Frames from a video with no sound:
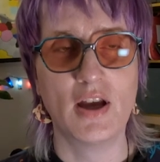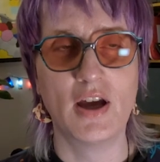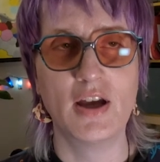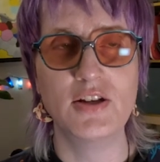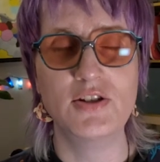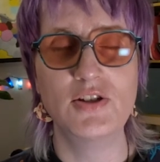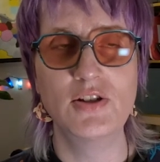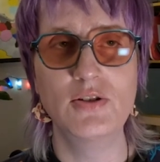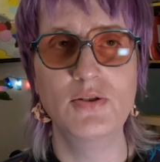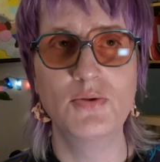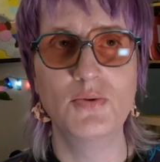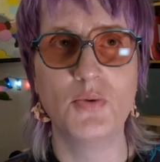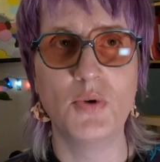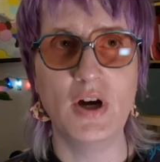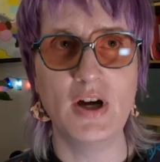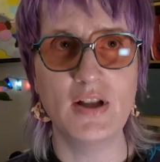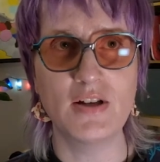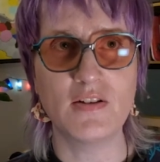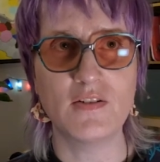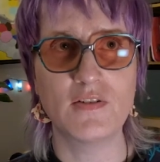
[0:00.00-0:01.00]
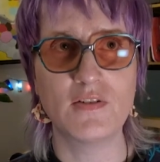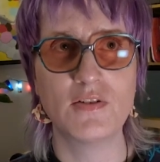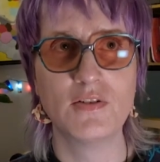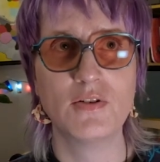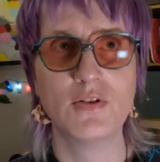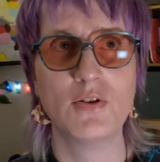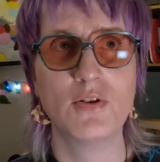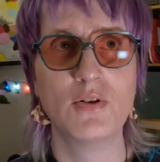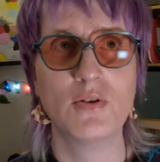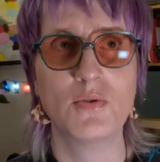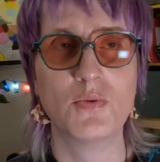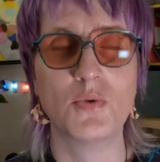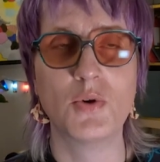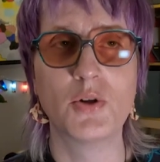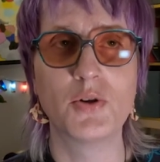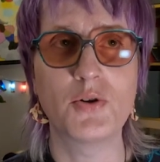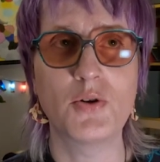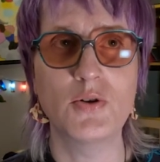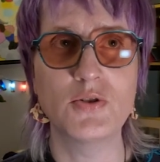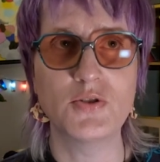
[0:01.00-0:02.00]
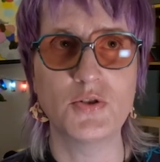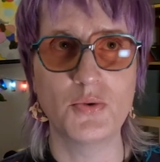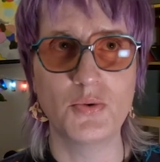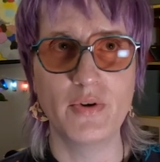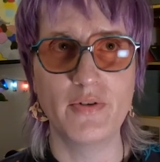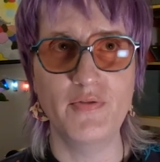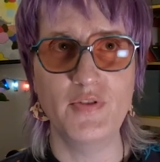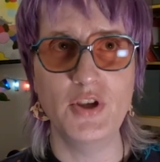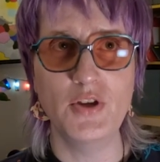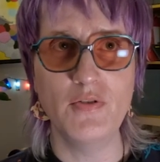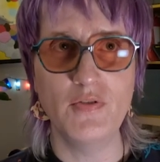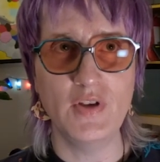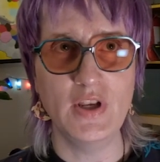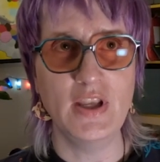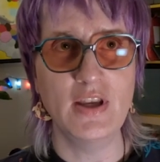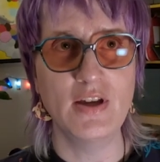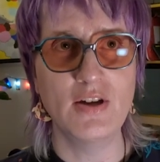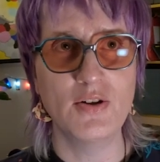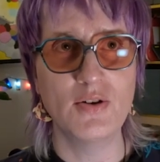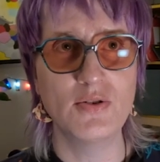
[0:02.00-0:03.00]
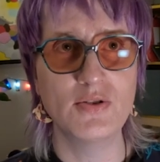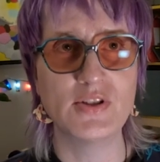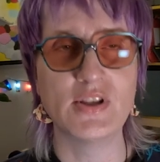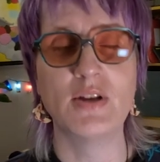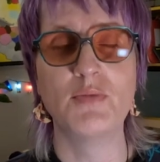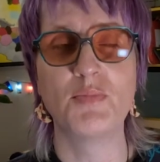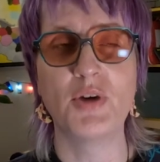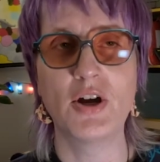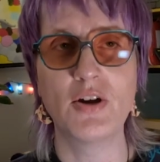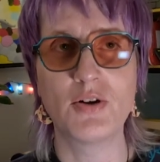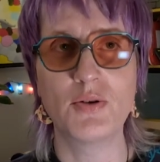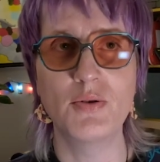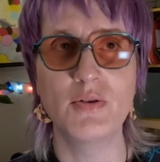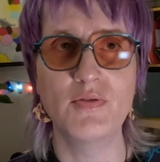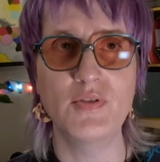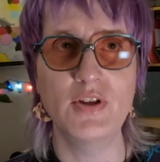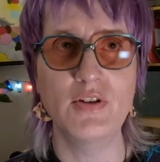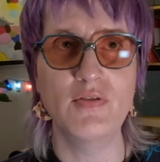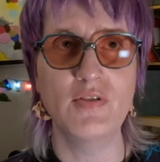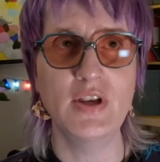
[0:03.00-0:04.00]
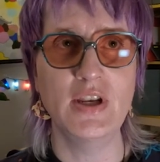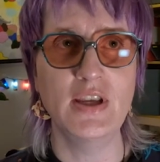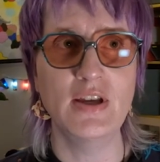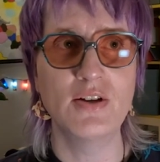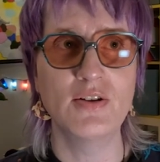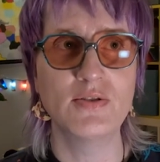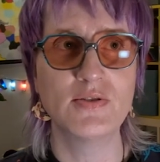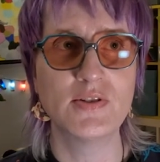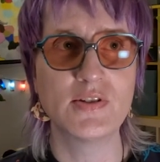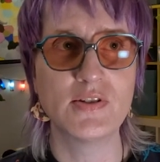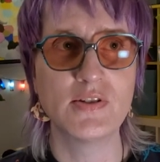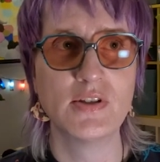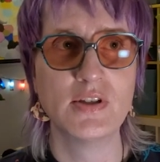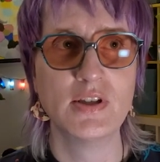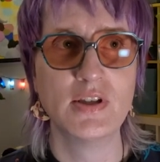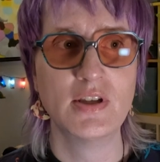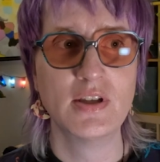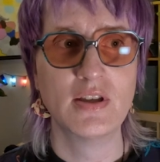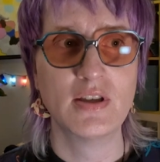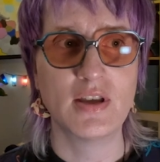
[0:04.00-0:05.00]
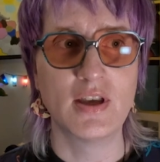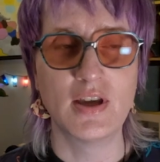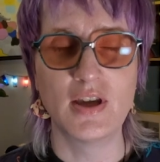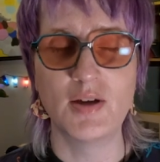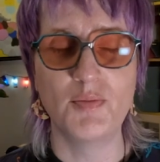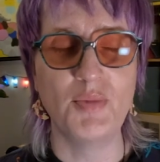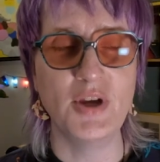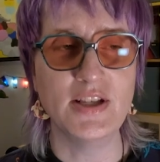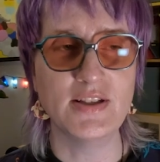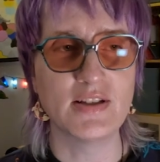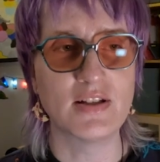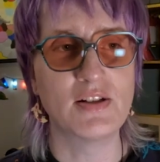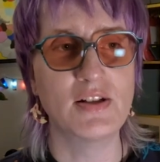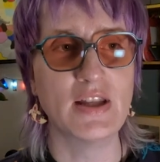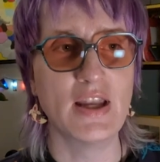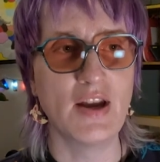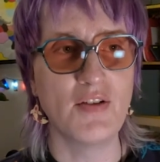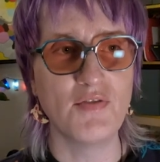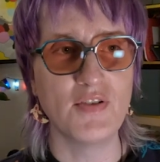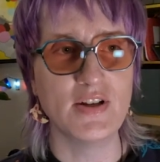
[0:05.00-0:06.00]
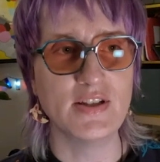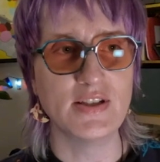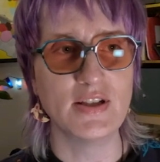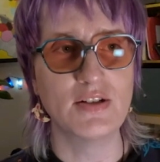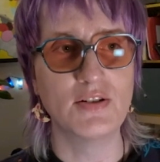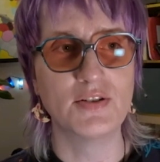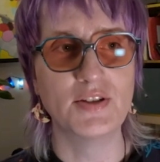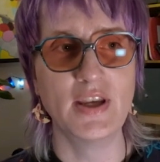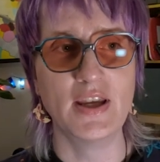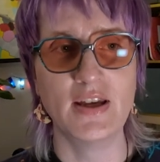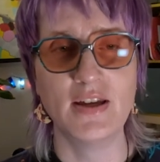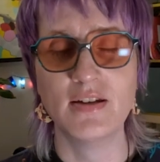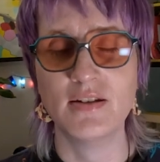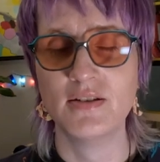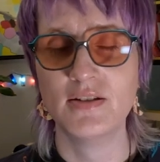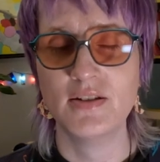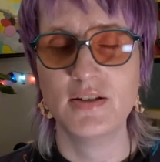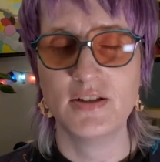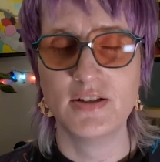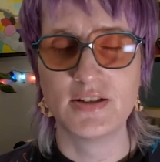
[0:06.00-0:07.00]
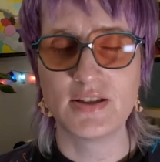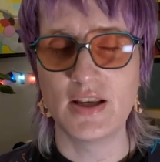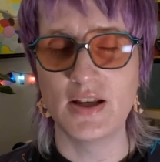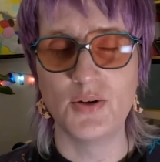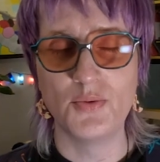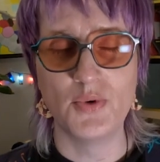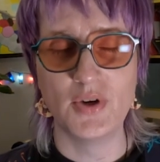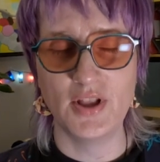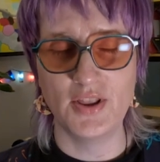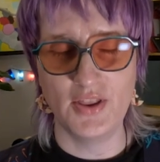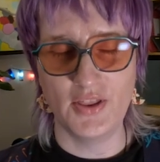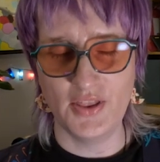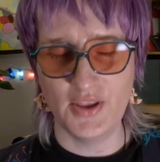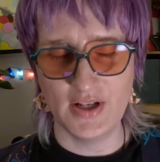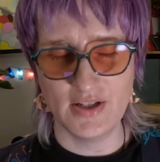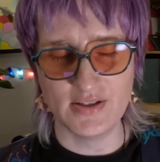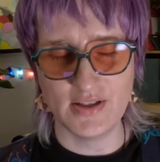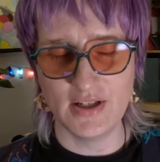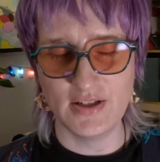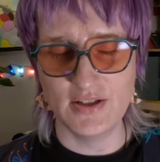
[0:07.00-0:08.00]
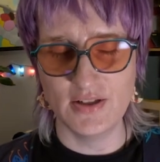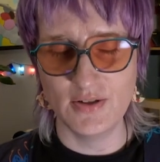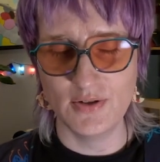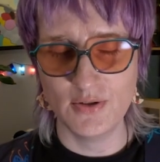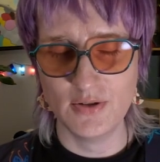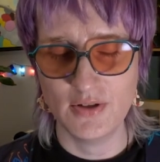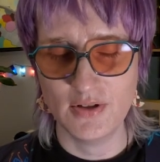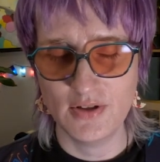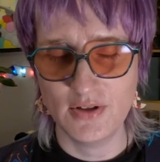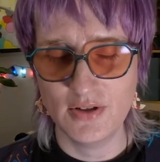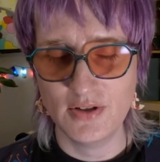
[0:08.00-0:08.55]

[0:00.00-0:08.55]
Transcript: I do watch roller coaster review videos and park review videos, like basically every single day. It's kind of one of the things I do.